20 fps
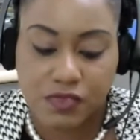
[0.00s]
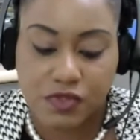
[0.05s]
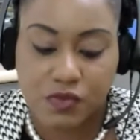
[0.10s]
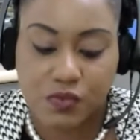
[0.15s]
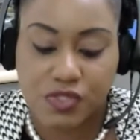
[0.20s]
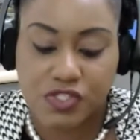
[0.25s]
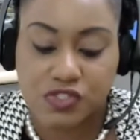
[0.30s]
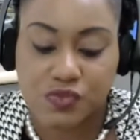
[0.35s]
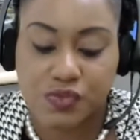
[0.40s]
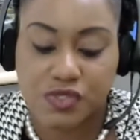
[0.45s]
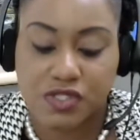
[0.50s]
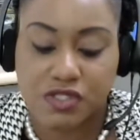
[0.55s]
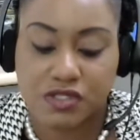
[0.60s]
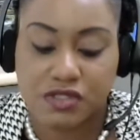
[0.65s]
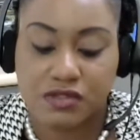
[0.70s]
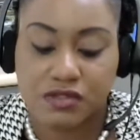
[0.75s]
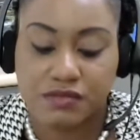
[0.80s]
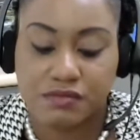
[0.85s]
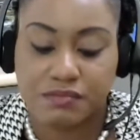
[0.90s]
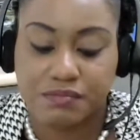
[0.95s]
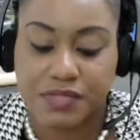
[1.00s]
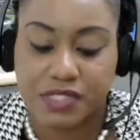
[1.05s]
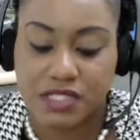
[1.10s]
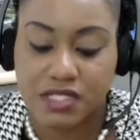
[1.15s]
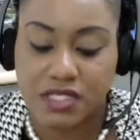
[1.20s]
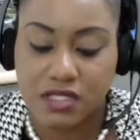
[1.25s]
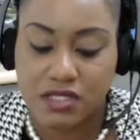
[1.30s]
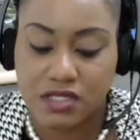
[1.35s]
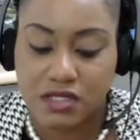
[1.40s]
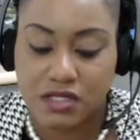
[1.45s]
which will
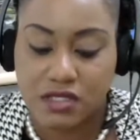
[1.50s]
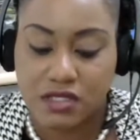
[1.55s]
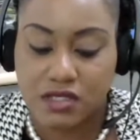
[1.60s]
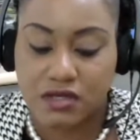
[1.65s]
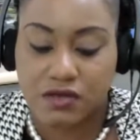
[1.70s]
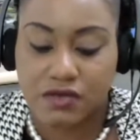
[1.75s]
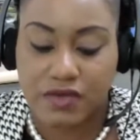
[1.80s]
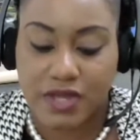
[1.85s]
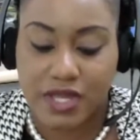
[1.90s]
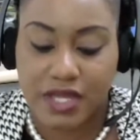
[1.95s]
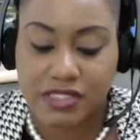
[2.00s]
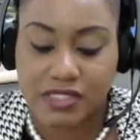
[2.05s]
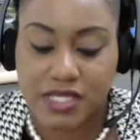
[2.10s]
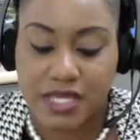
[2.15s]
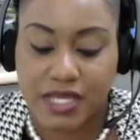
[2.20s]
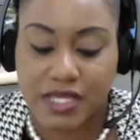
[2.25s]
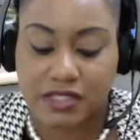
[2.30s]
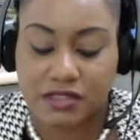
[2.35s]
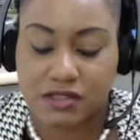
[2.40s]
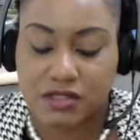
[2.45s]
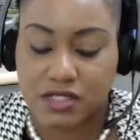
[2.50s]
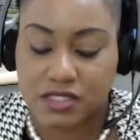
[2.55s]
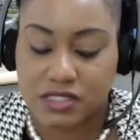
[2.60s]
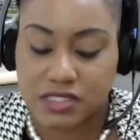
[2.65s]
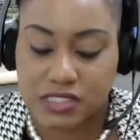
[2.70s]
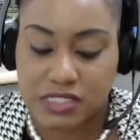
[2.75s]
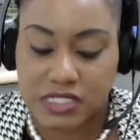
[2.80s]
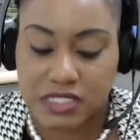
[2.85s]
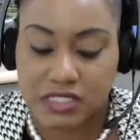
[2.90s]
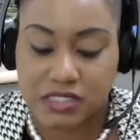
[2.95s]
be right and
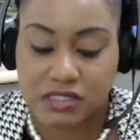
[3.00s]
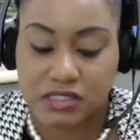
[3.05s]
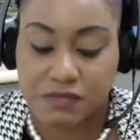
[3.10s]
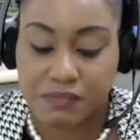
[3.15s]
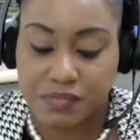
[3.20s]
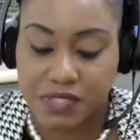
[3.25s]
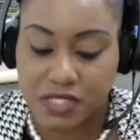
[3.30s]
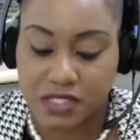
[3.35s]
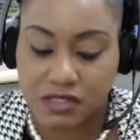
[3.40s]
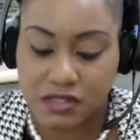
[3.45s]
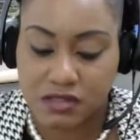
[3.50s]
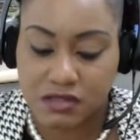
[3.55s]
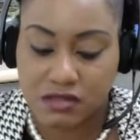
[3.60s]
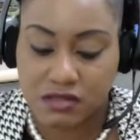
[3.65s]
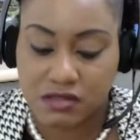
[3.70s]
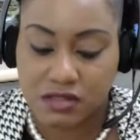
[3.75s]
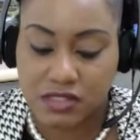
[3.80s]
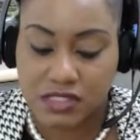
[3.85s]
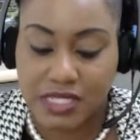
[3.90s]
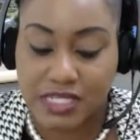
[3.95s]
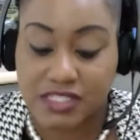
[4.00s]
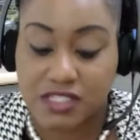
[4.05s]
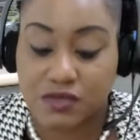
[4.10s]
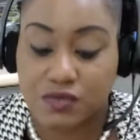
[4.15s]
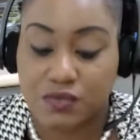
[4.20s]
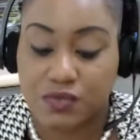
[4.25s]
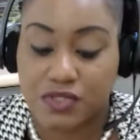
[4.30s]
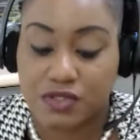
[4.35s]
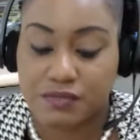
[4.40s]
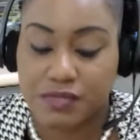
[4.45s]
contain the PIN that they
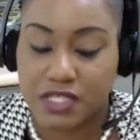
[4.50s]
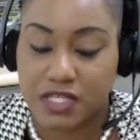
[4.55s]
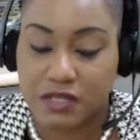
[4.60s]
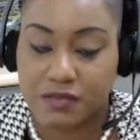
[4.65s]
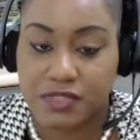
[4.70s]
will be